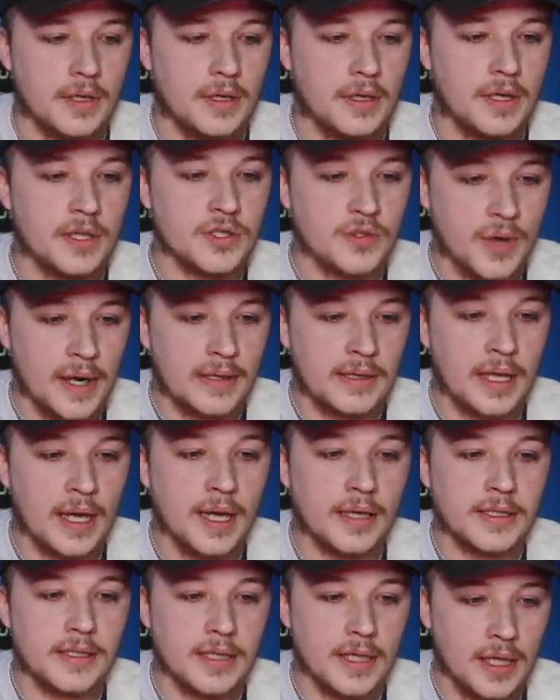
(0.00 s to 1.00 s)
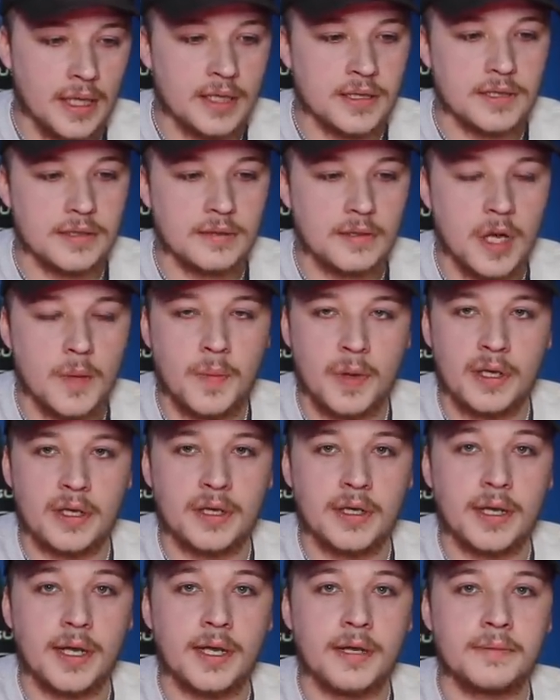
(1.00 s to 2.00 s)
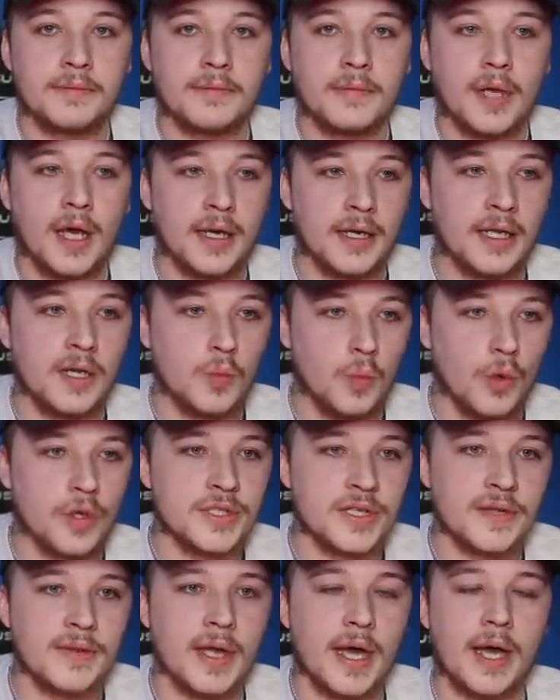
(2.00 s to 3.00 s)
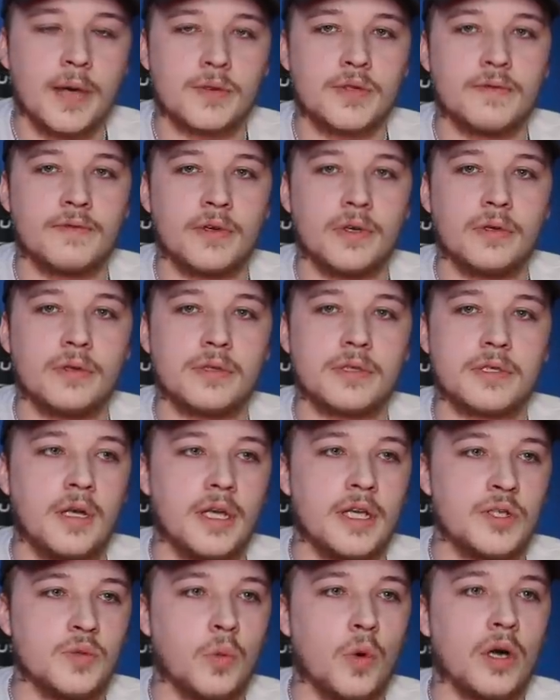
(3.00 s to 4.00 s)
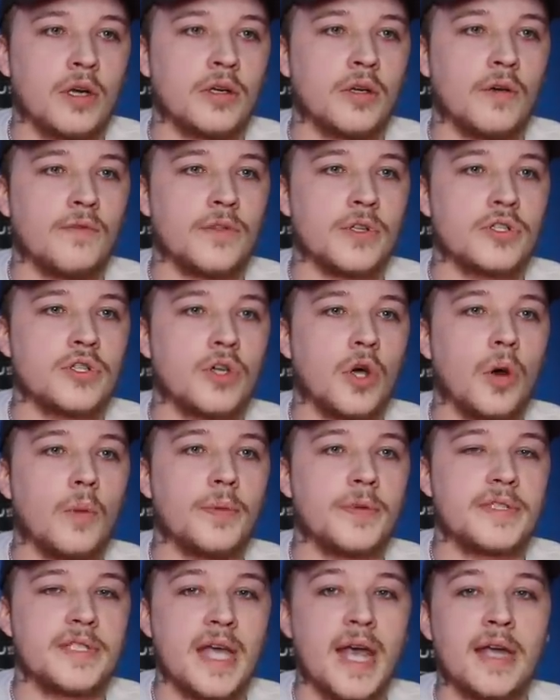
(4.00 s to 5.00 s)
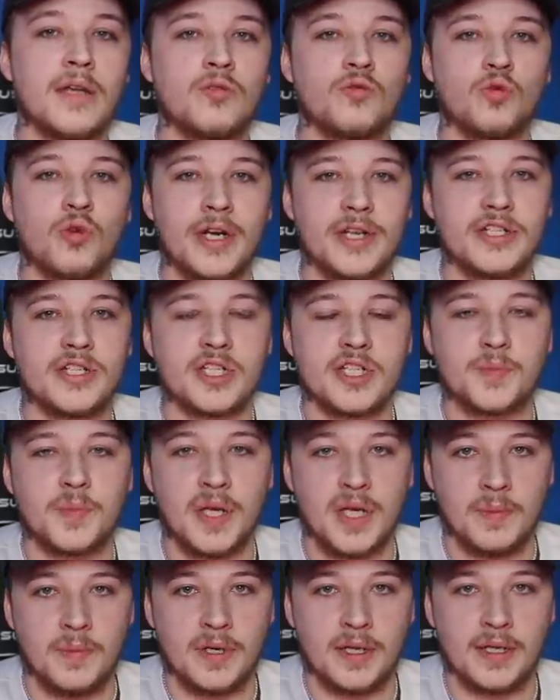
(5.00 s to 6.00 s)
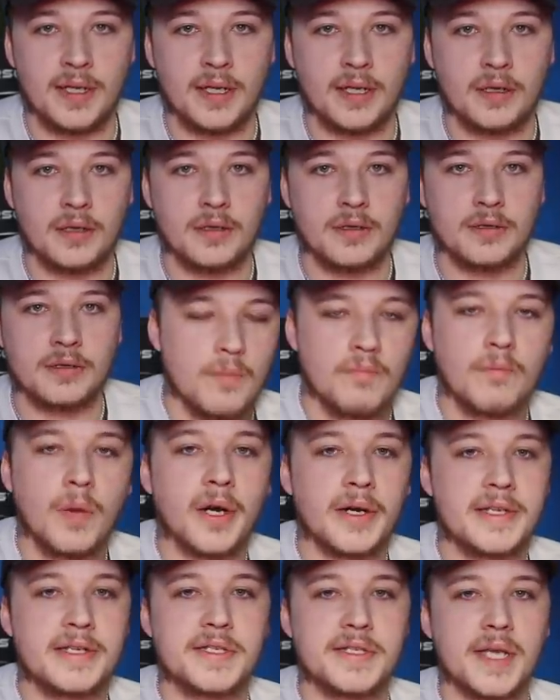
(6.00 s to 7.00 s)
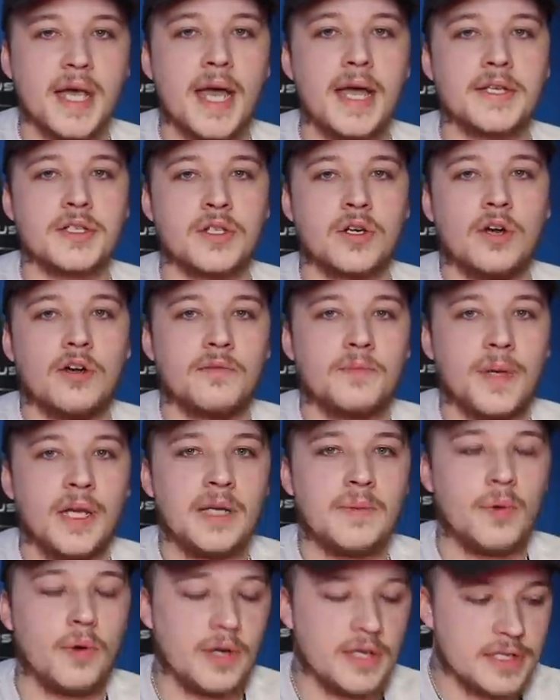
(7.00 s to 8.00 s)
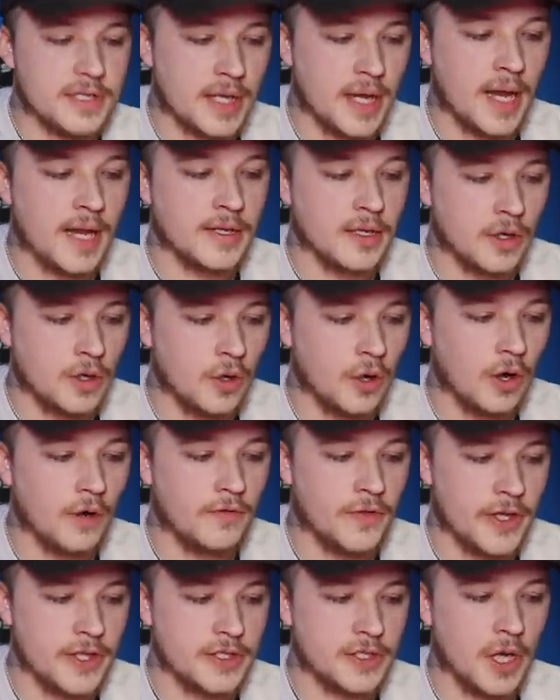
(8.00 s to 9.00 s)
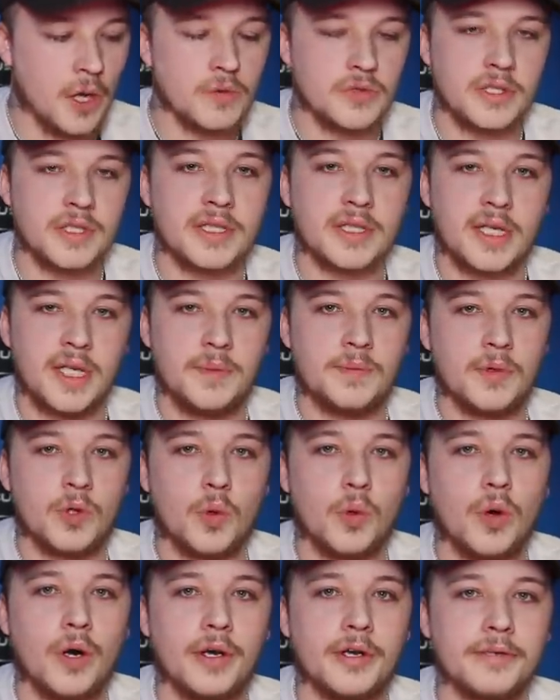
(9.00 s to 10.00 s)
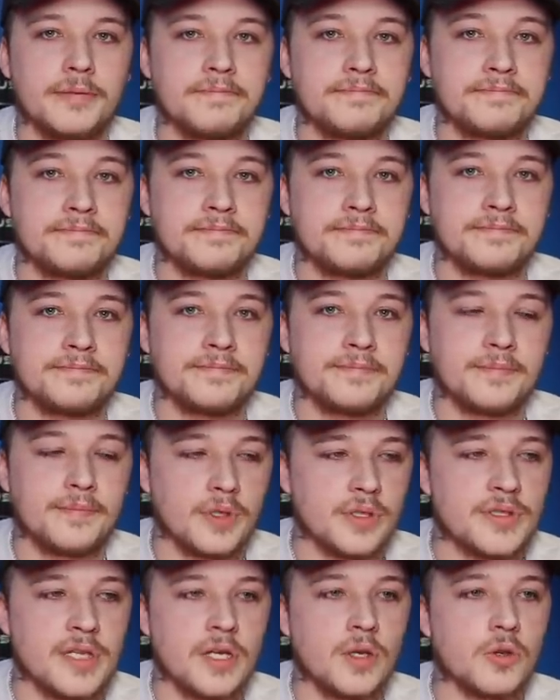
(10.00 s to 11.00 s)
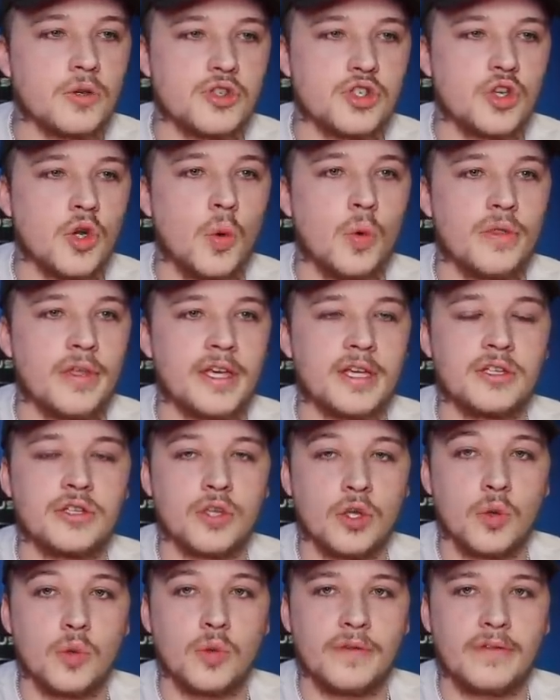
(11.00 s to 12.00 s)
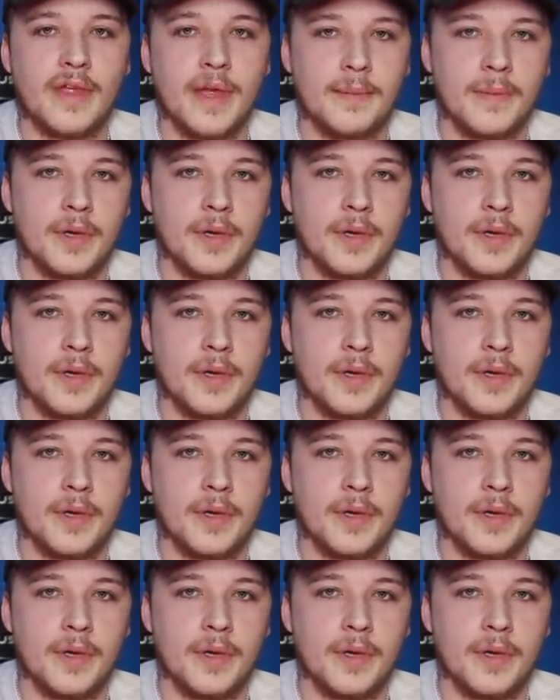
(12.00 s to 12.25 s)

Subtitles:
His granddad is a billionaire and he was in the House of Lords. He's one of the top 10 richest people in England. Money scares a lot of people and it scared a lot of these girls into keeping quiet because they're not sure what they can do with that